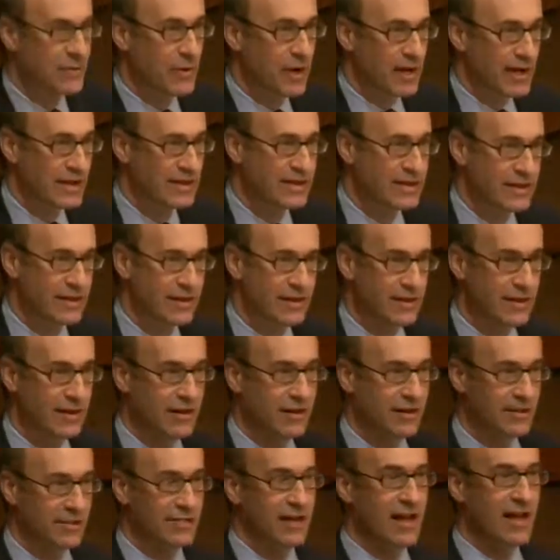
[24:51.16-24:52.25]
question
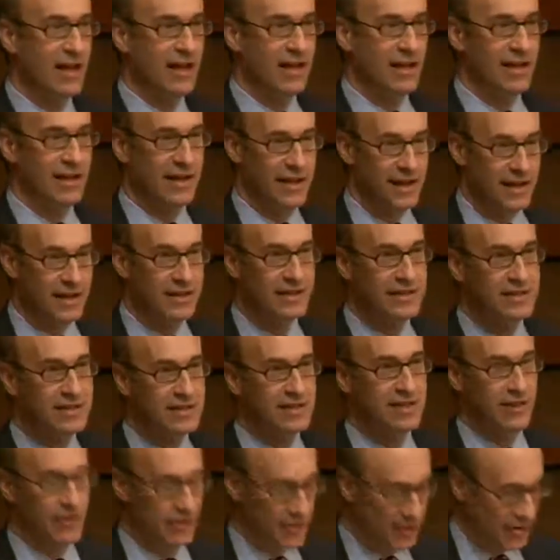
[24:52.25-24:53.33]
of is
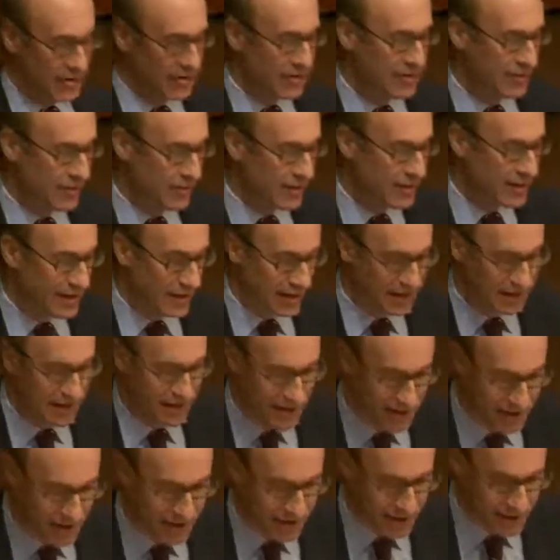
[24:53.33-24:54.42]
there a theory
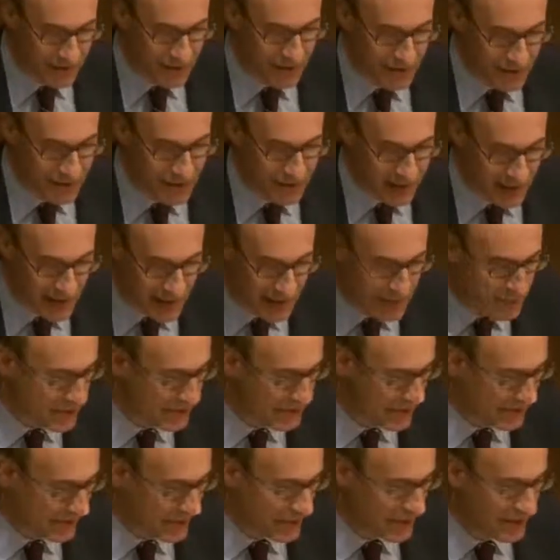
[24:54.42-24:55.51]
of the
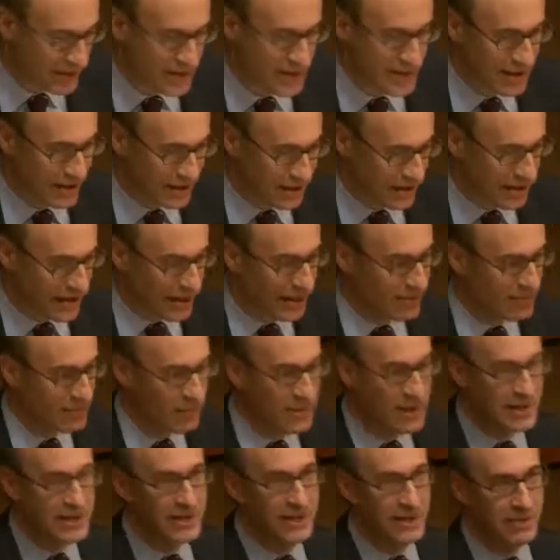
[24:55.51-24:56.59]
optimum currency area? I have
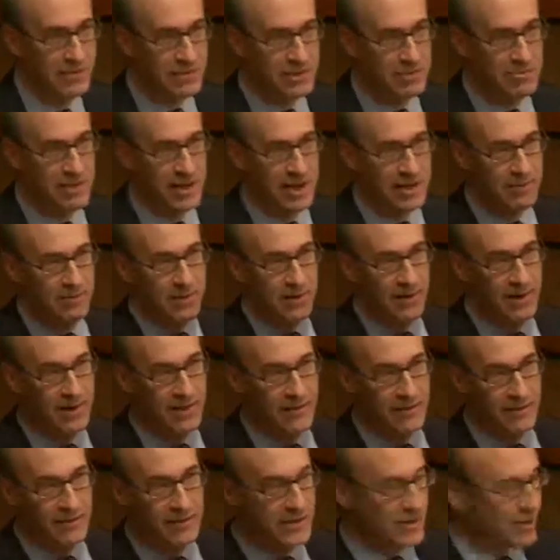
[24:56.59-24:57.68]
Mundell's paper
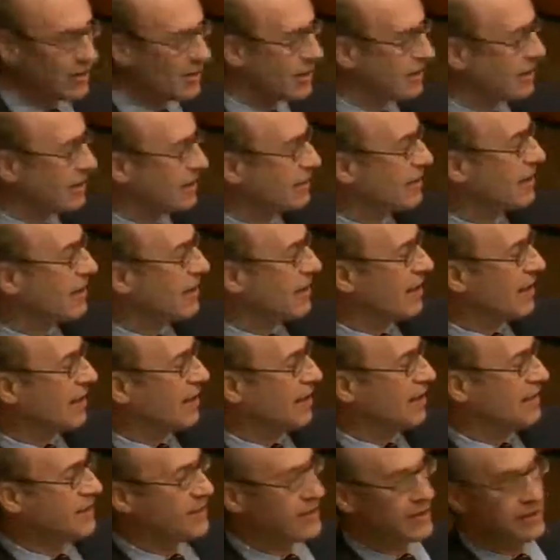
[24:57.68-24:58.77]
here. It's called
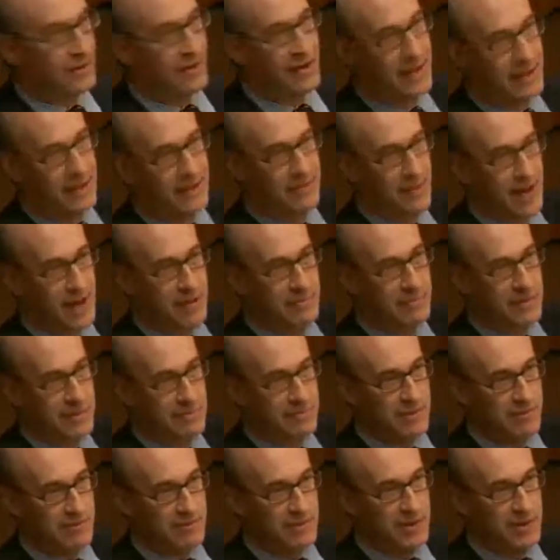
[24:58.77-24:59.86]
Theory of Optimum